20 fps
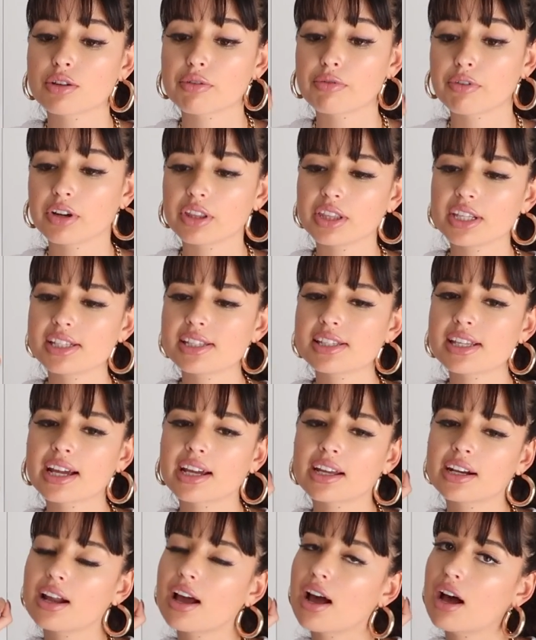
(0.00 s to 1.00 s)
So for this
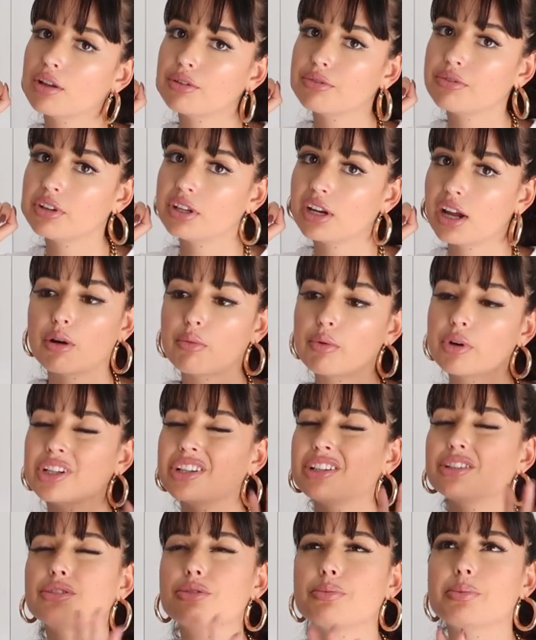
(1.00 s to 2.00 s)
second outfit, I
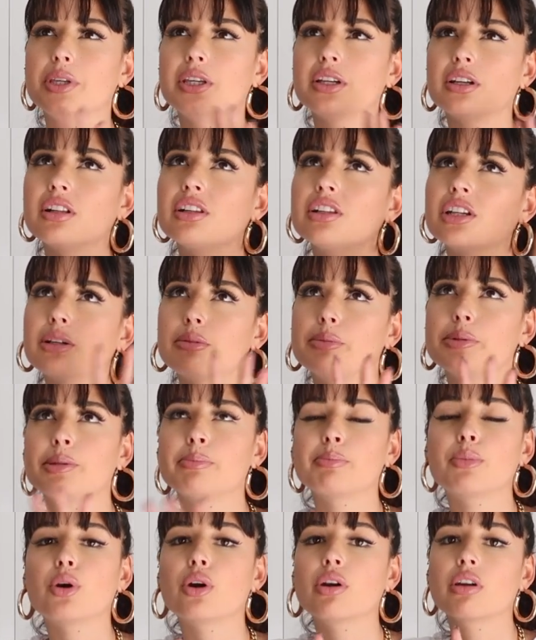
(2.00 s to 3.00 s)
wanted to be a little
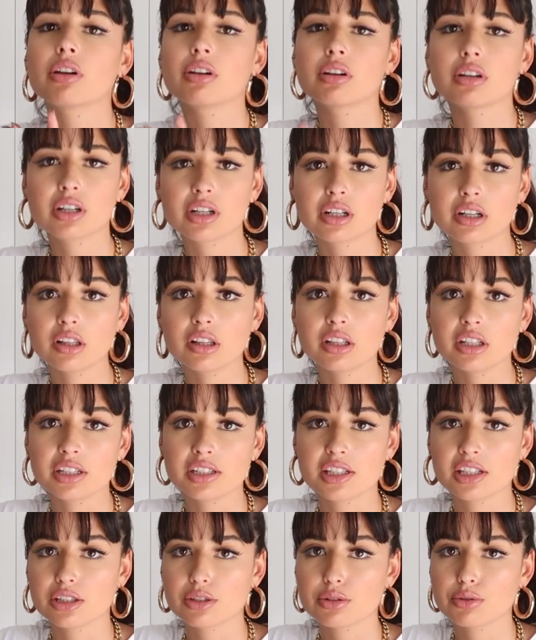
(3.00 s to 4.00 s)
bit more girly,
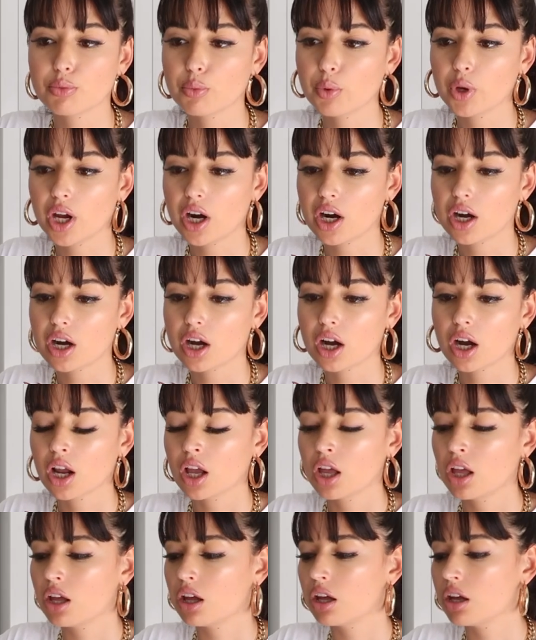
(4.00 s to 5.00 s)
since we are
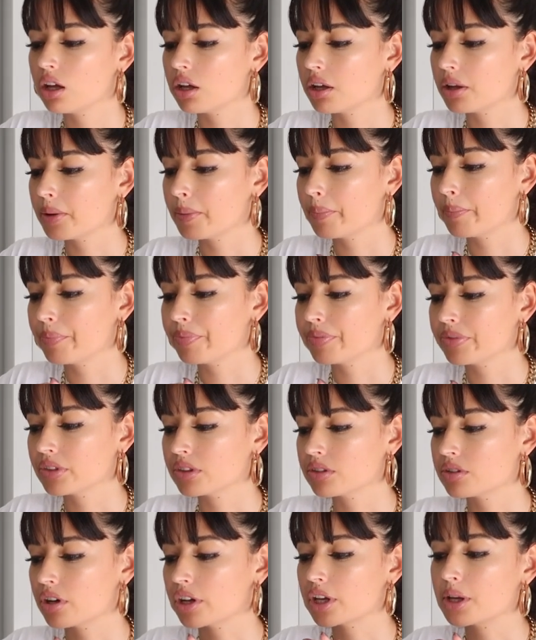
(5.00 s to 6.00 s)

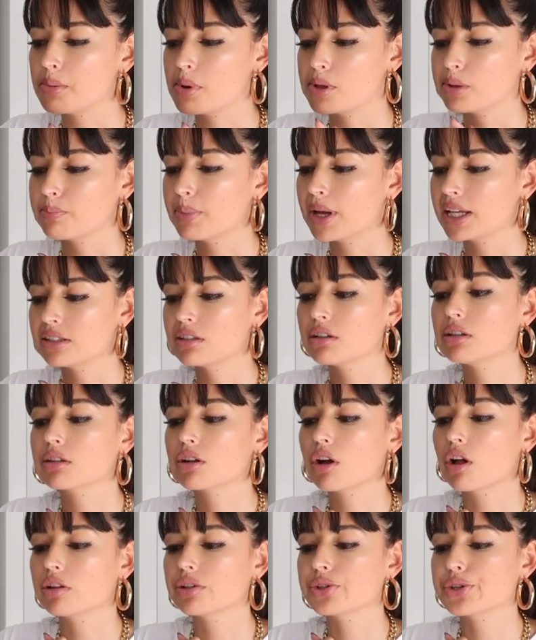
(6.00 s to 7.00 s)
talking about pastel
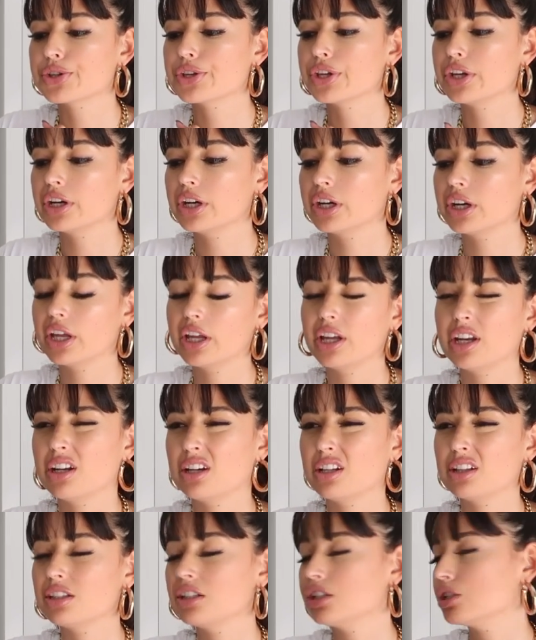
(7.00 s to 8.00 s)
colors here,
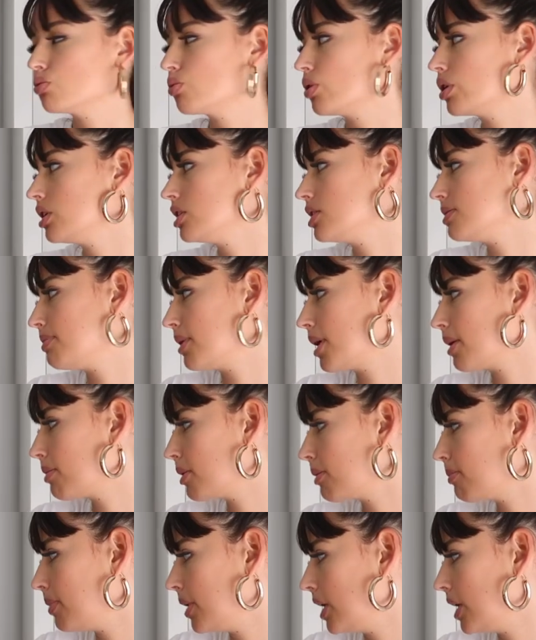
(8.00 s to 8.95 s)
and this one is baby